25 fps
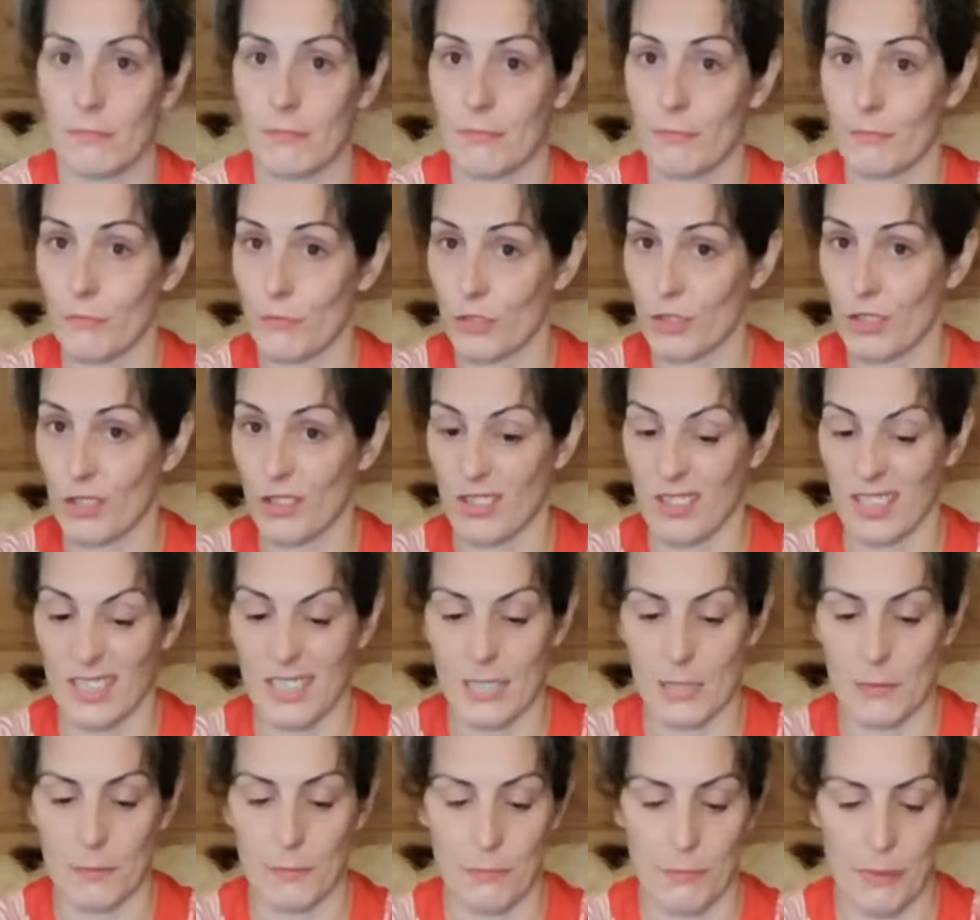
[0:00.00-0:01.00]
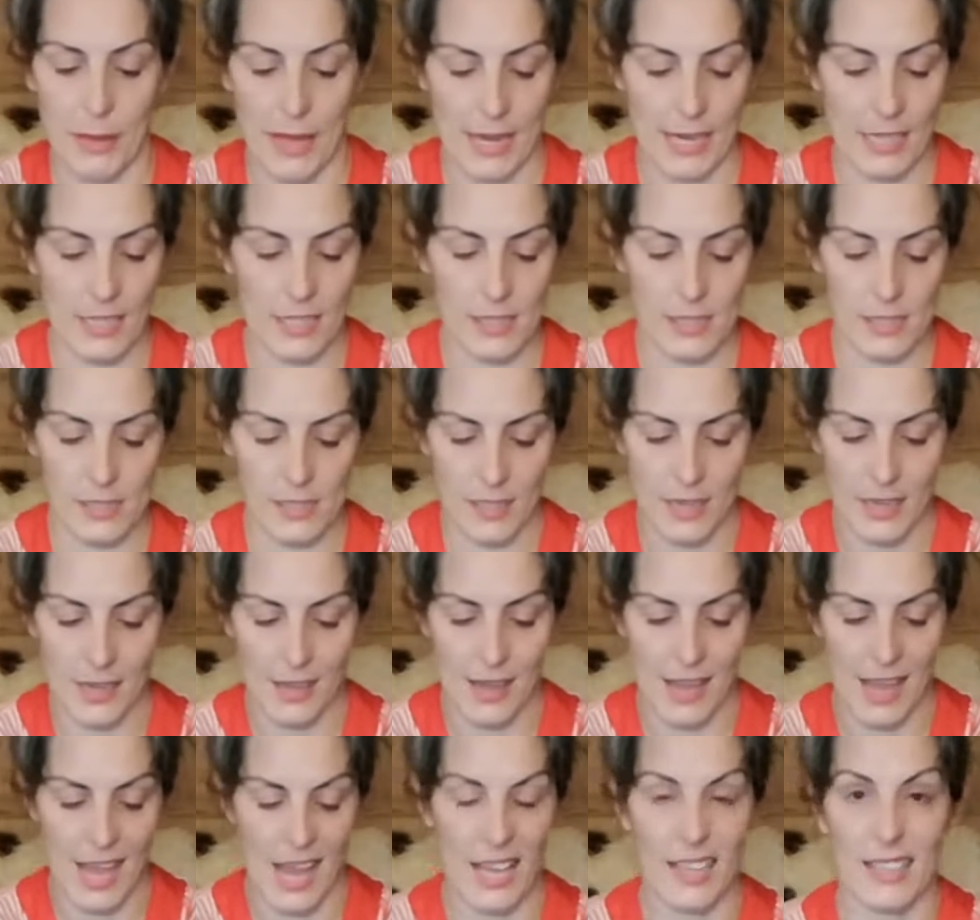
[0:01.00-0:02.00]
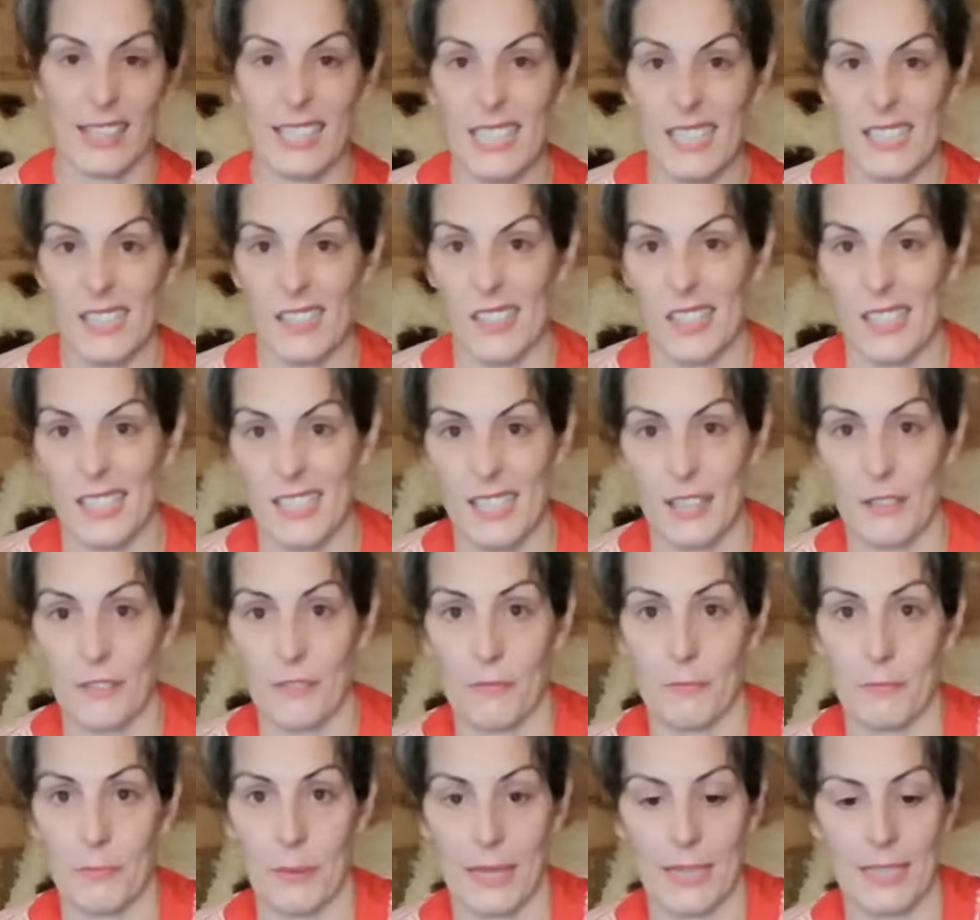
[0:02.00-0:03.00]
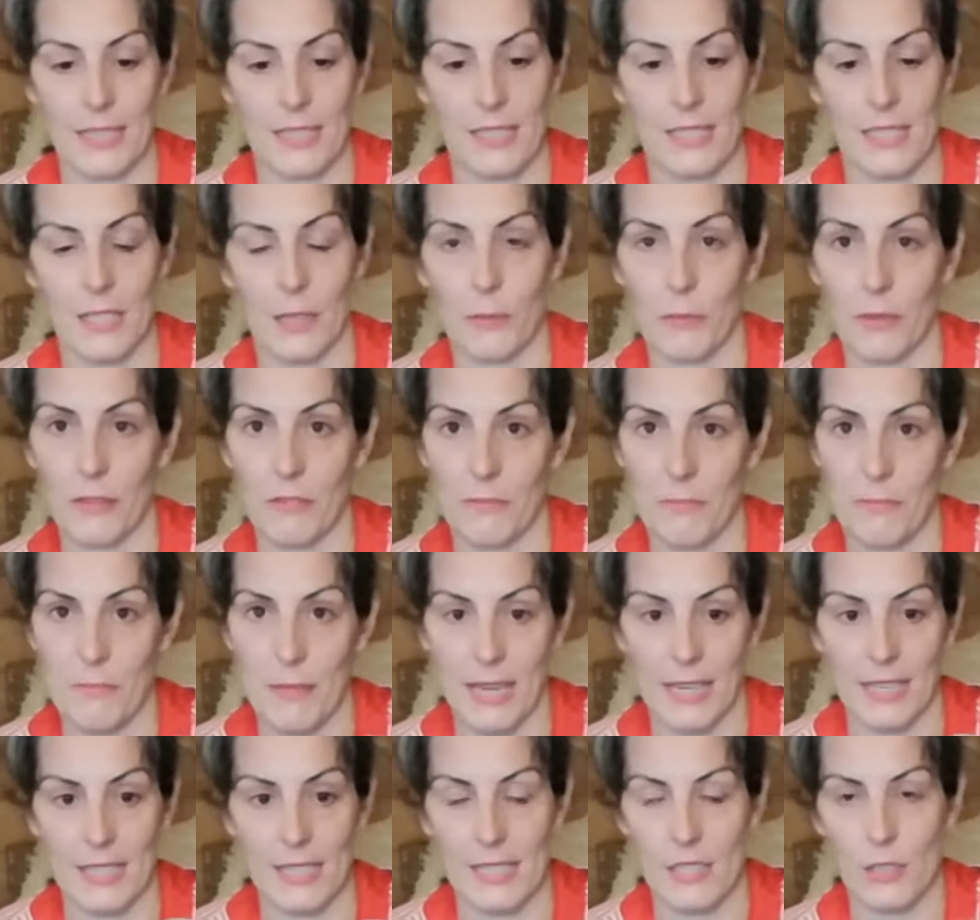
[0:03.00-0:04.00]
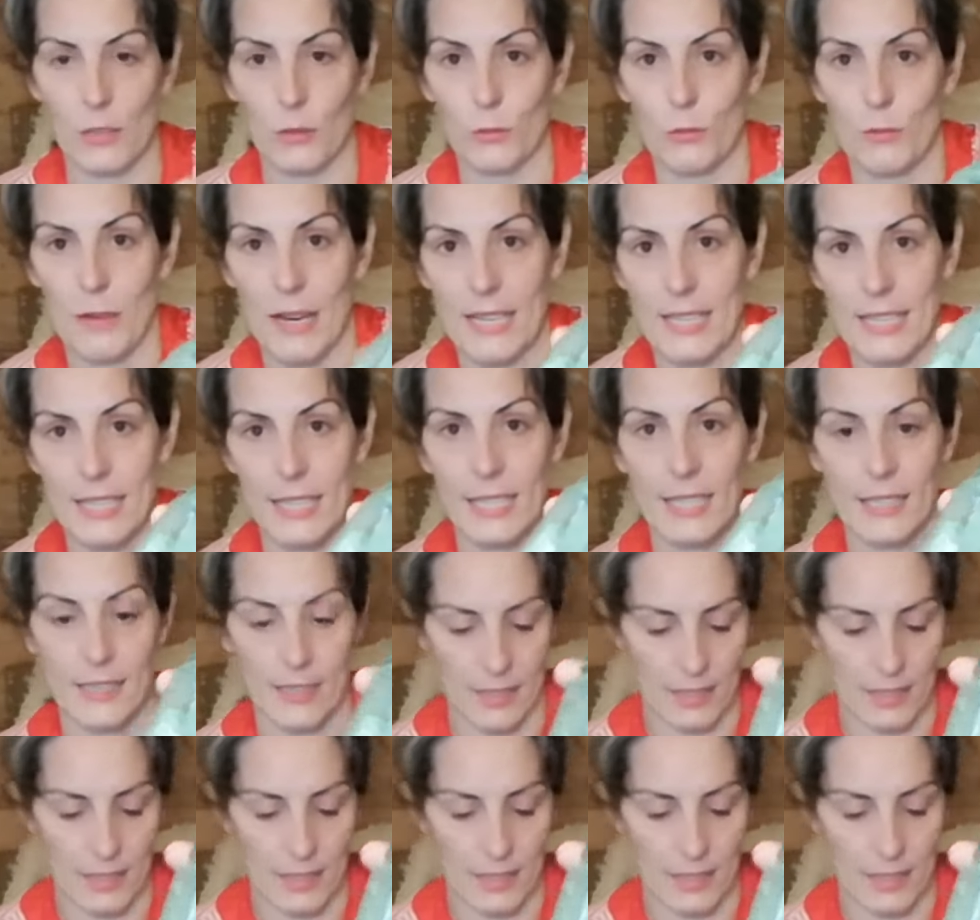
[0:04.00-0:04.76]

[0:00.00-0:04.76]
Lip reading: So we need some paints. And these are just different paints that we've mixed already.